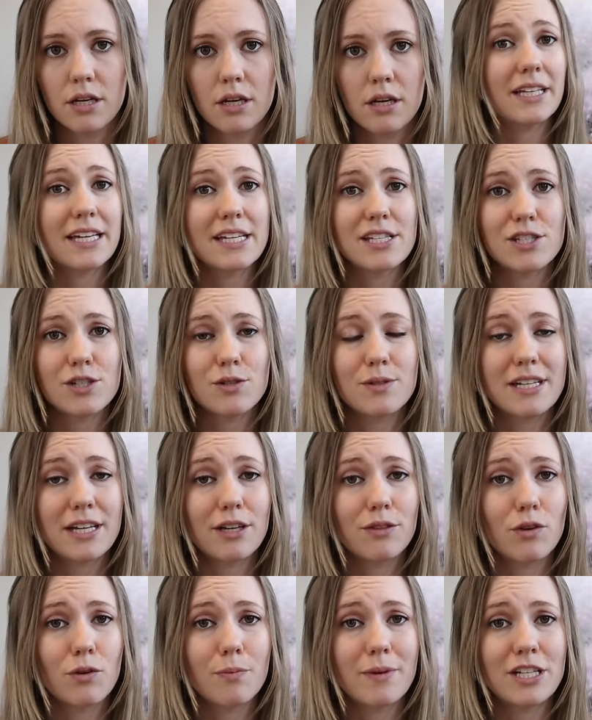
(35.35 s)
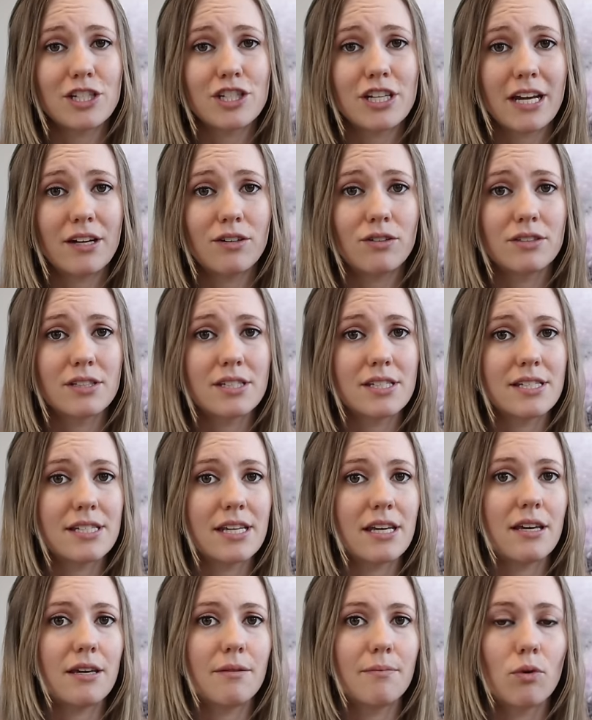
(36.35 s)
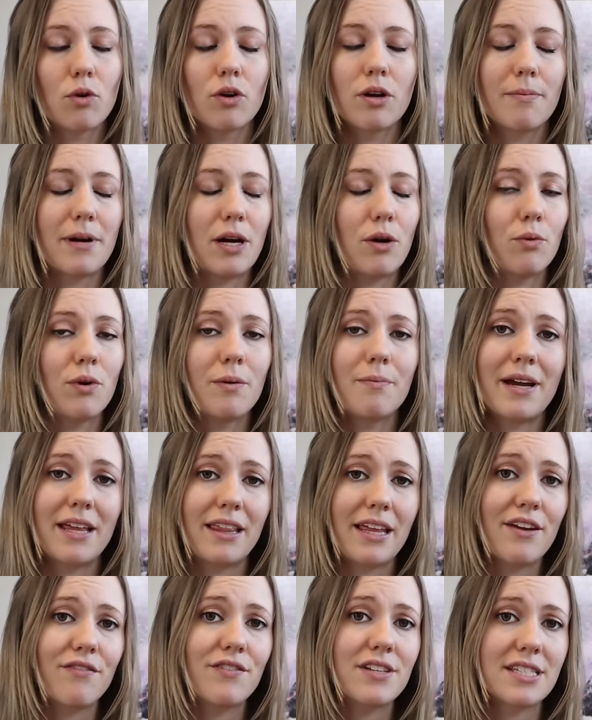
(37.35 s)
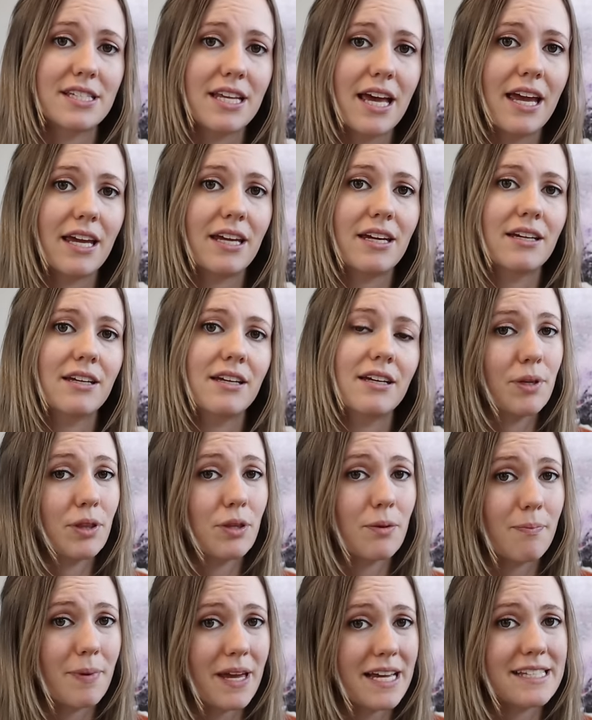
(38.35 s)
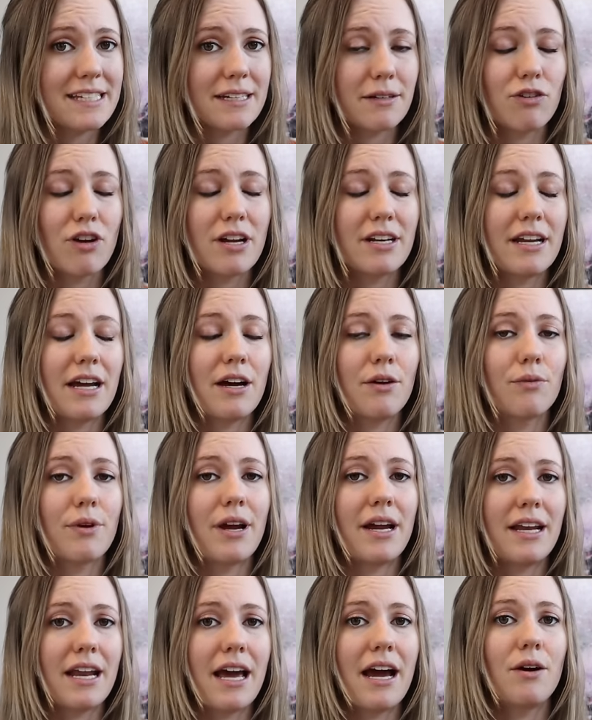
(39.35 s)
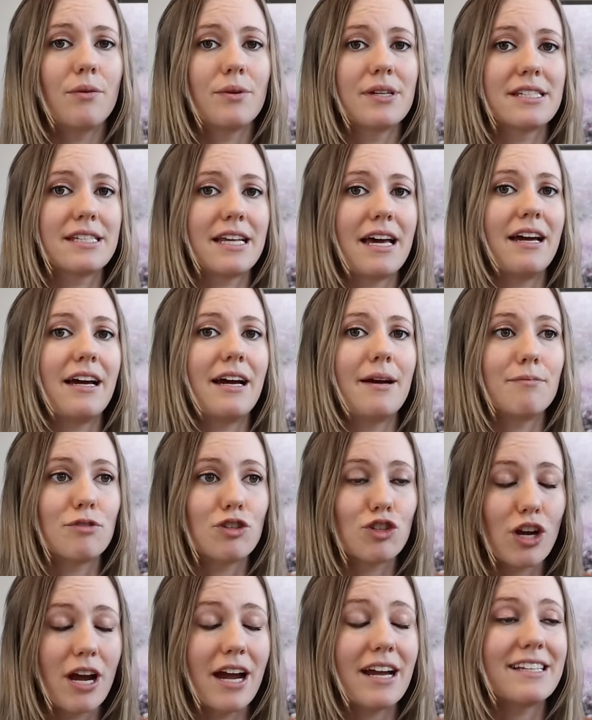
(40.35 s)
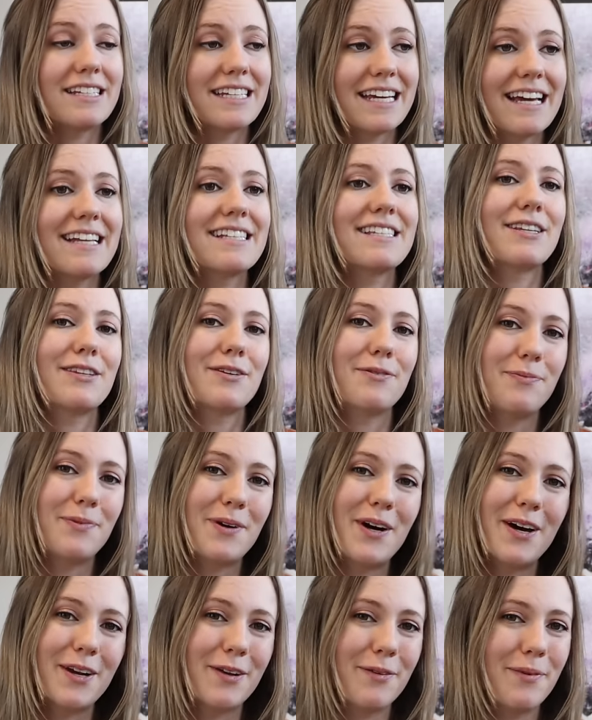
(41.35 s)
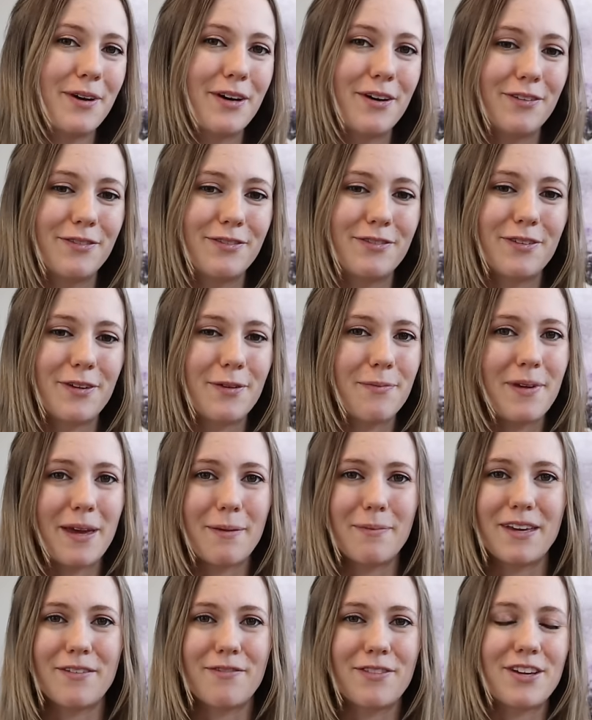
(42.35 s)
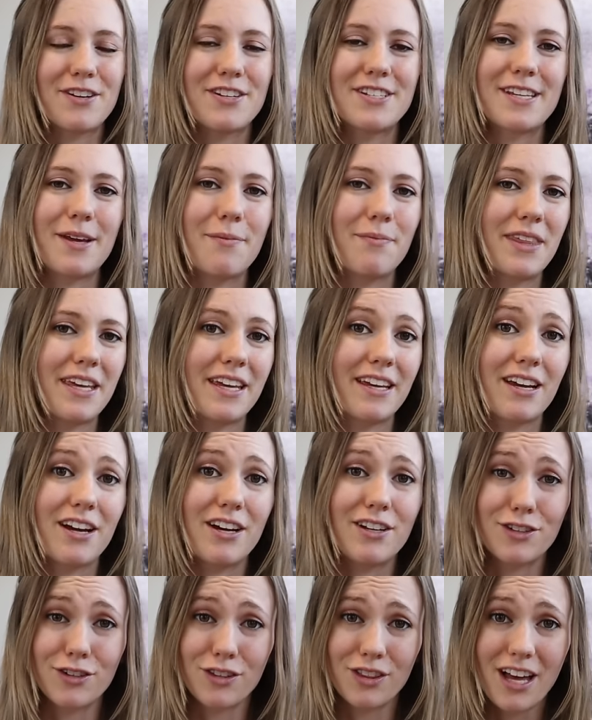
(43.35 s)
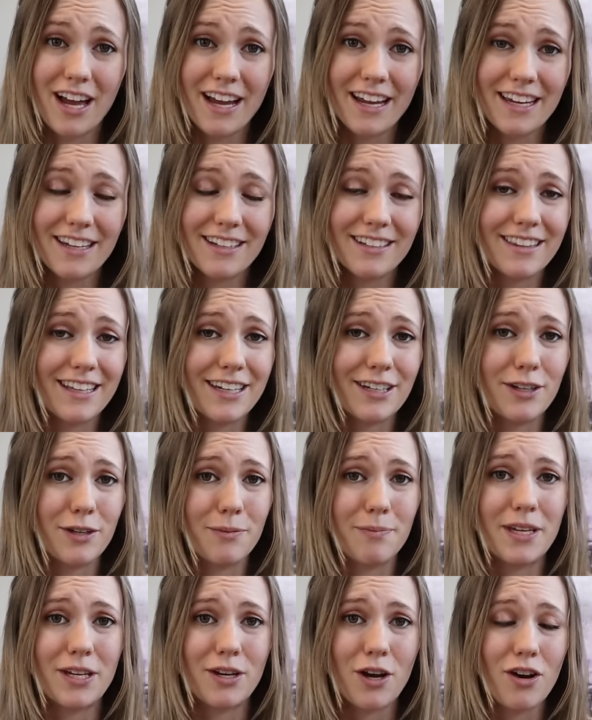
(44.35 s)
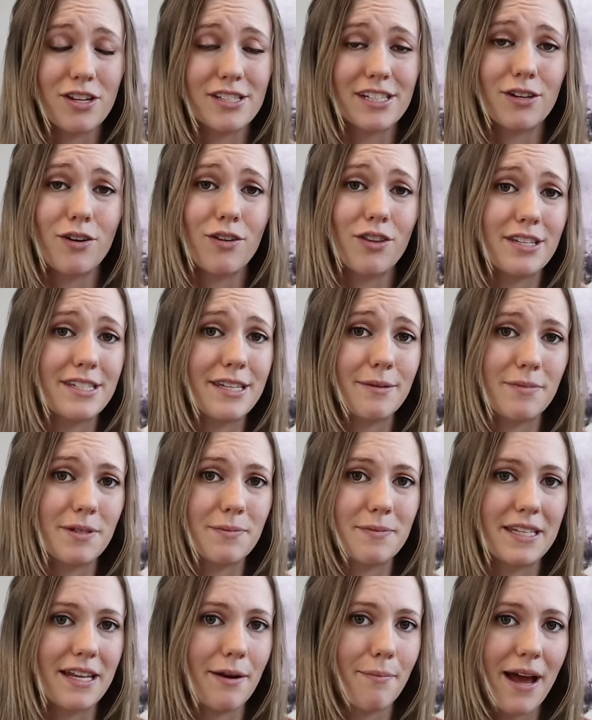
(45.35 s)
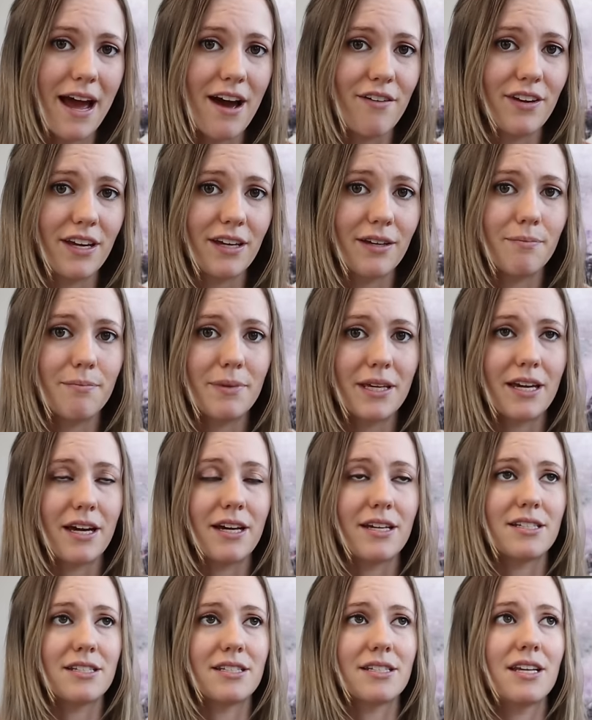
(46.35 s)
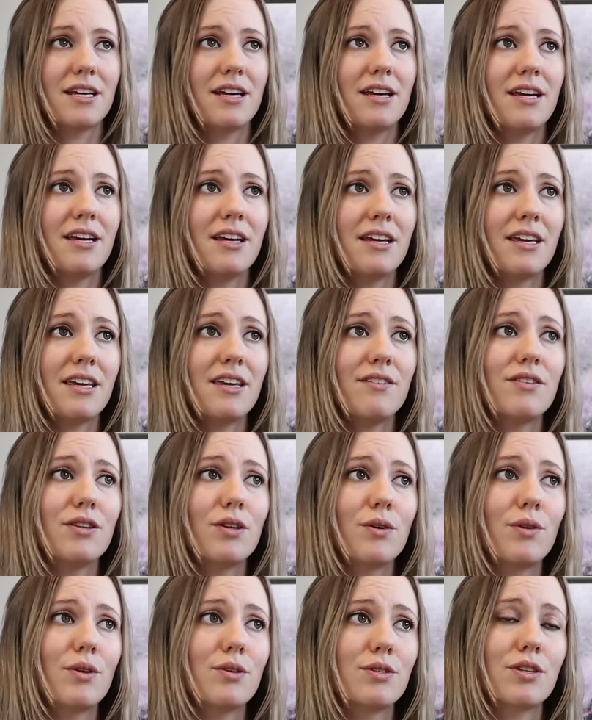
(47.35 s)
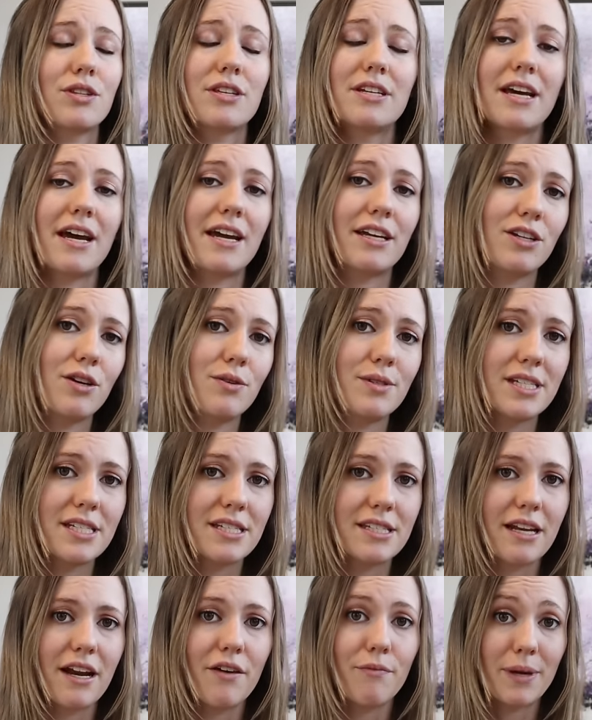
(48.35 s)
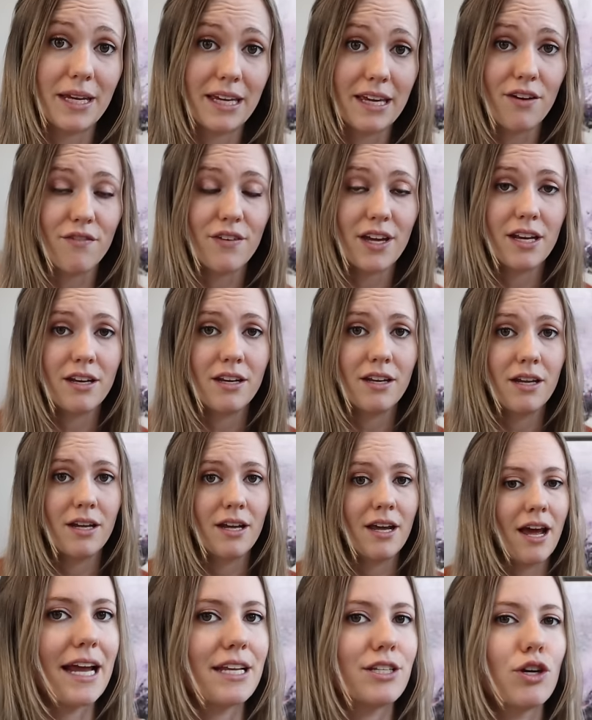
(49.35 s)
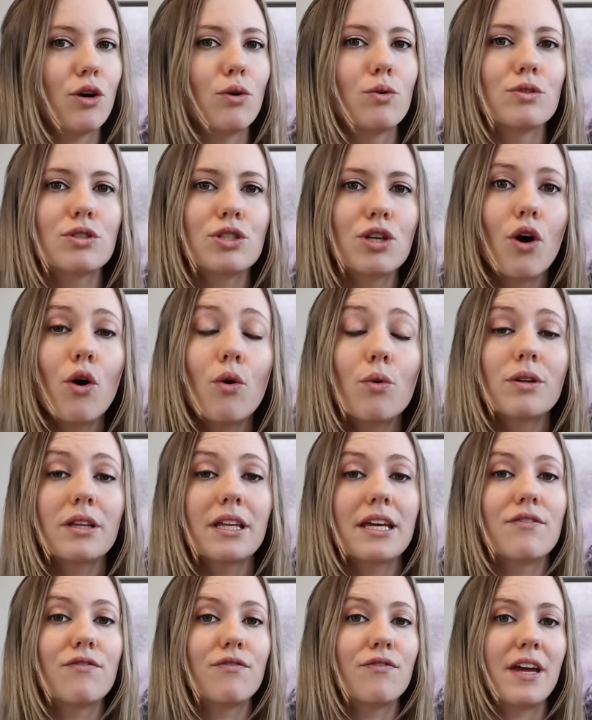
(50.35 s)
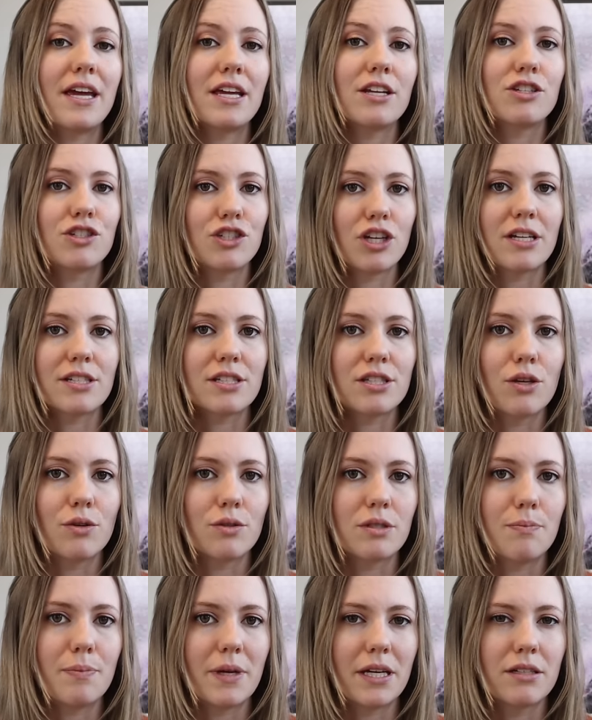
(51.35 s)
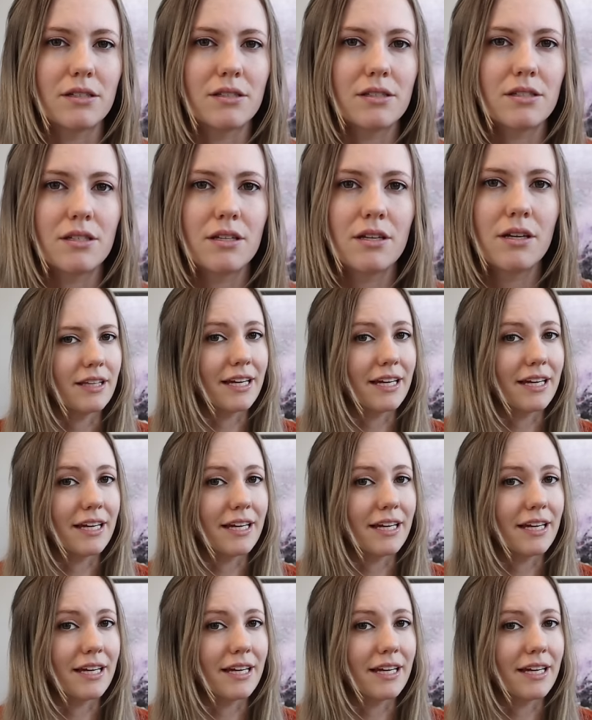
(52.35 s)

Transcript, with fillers: Please do dig through my channel to see more about what my life is like, but the basic rundown right now is that I'm trying to get to the bottom of maybe if there's something underlying that could be causing all the symptoms that I'm having because even though those are the diagnoses that I've been given, I don't totally fit just those bills.